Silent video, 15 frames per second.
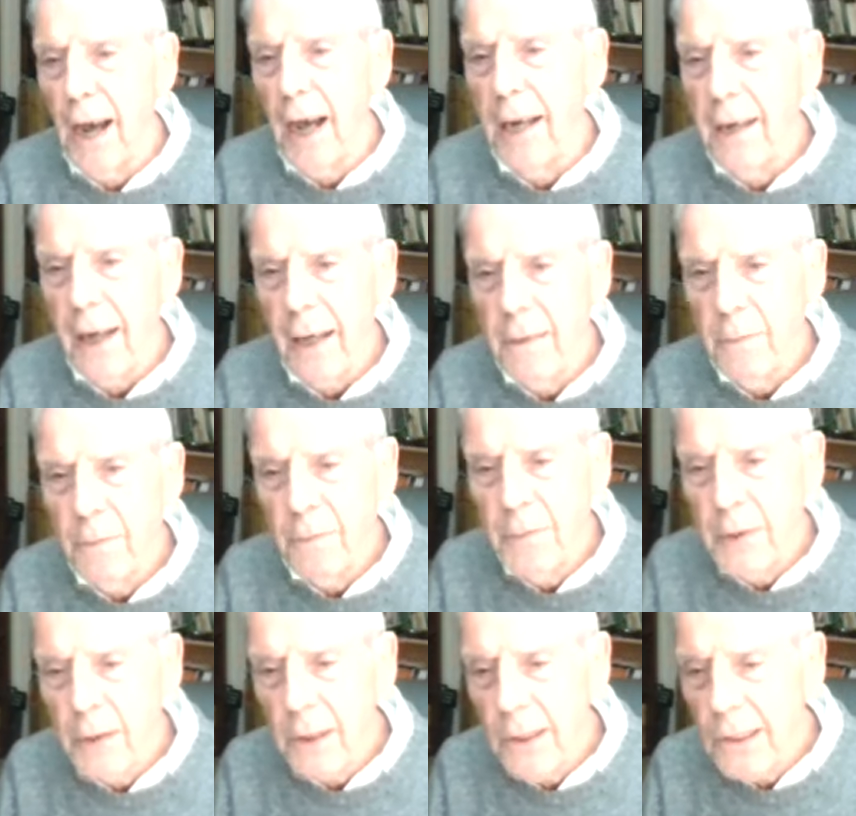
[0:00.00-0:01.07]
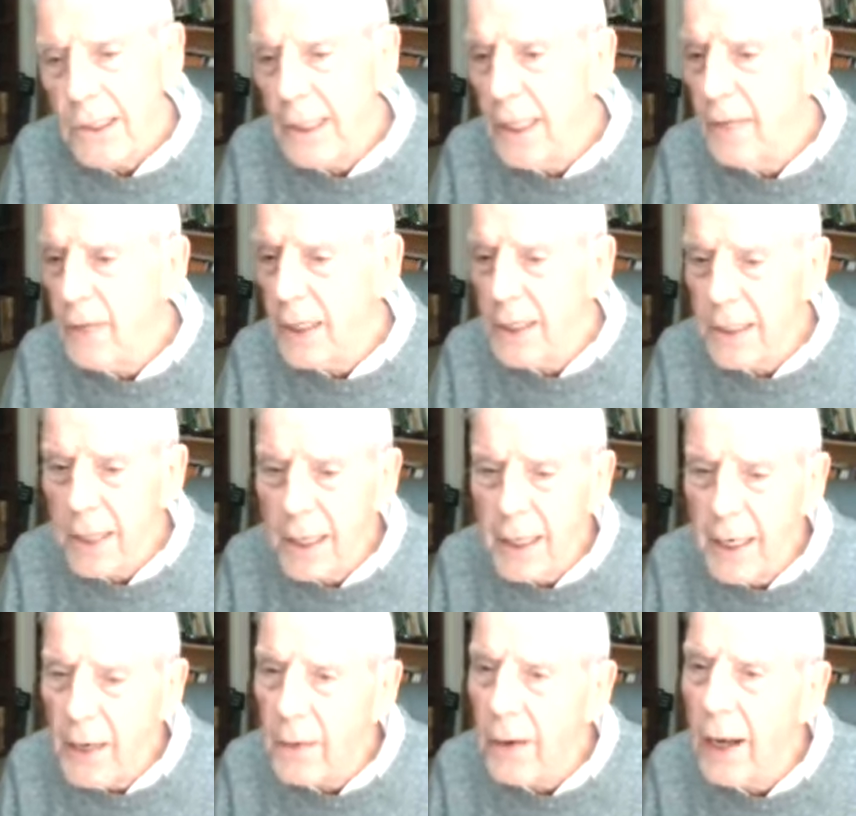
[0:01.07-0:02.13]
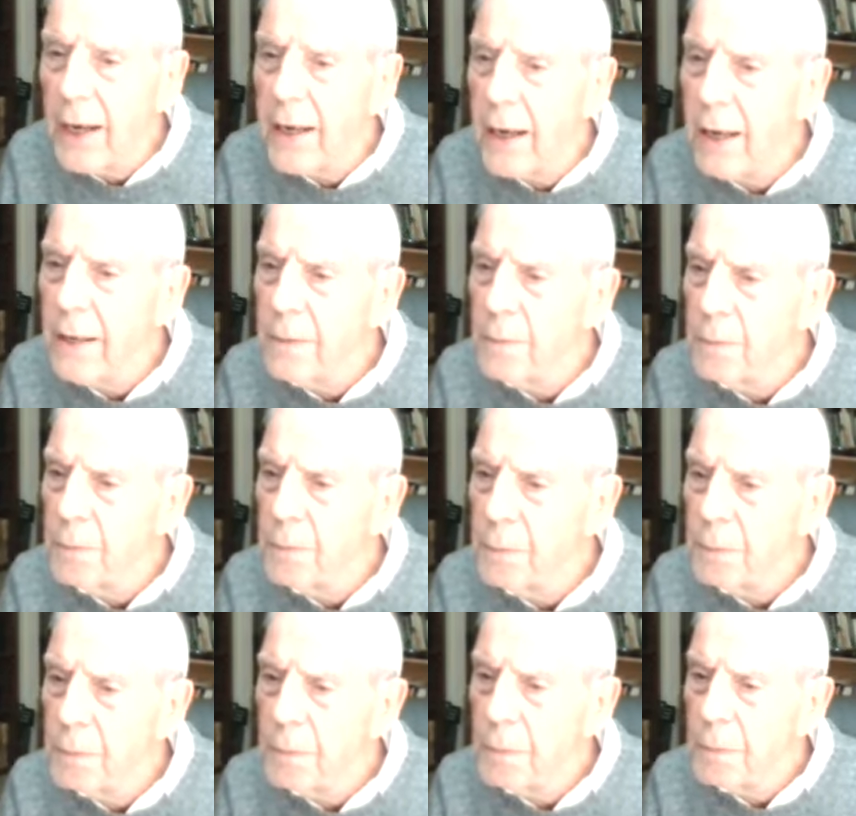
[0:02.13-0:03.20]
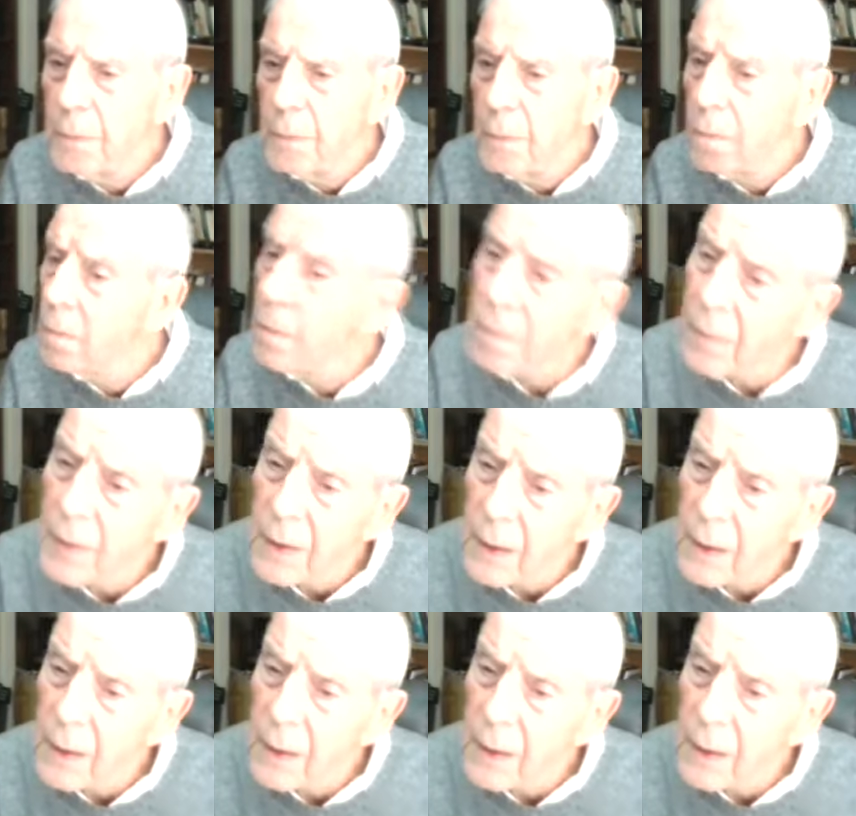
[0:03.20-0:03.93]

not because they never get to hear it. Hmm?